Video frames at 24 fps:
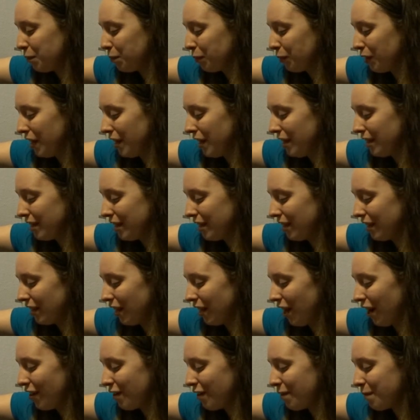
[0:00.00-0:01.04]
Brady.
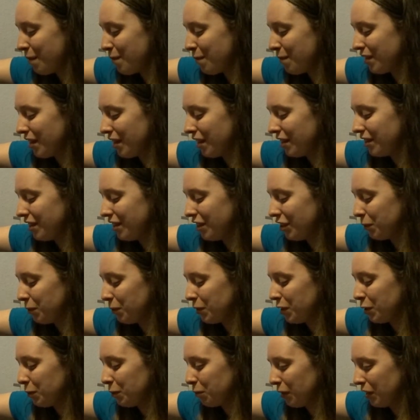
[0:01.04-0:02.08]
I remember that teacher,
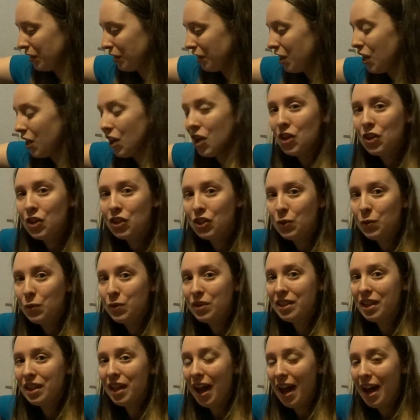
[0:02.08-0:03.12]
Mrs. Brady. She was
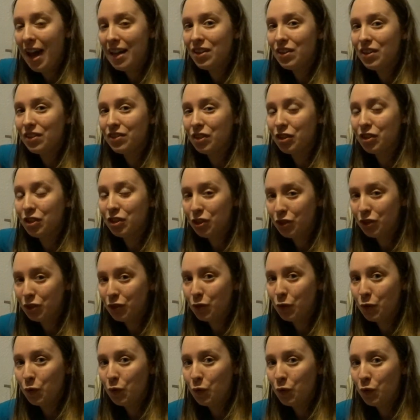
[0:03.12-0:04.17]
the head of the
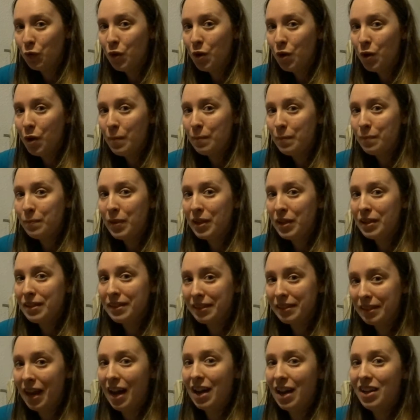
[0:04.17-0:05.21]
school, but
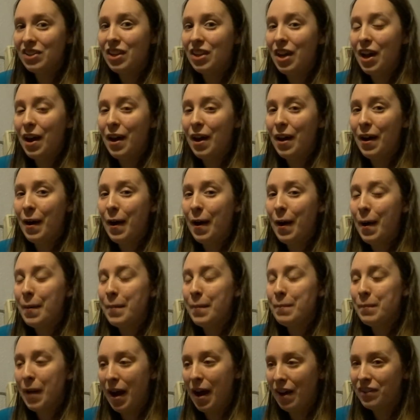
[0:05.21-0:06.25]
/
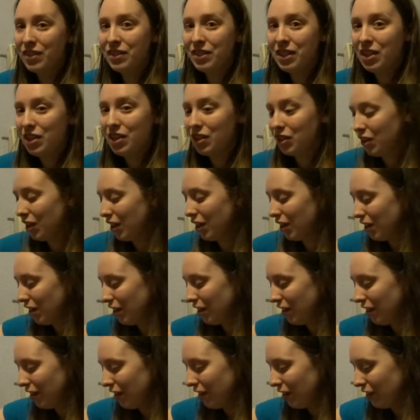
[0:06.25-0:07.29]
maths teacher.
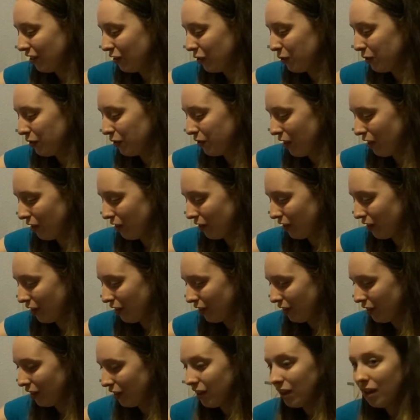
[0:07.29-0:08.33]
She's my favourite,
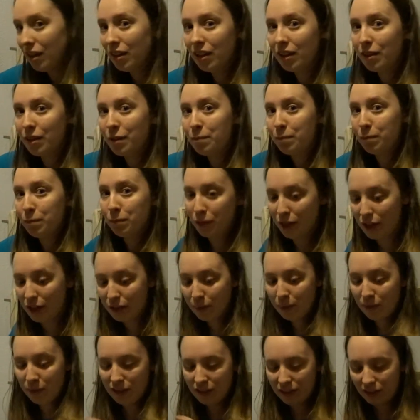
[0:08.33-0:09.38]
plus
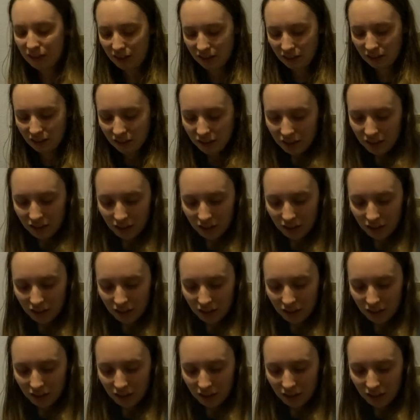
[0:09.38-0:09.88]
Mrs. Lane.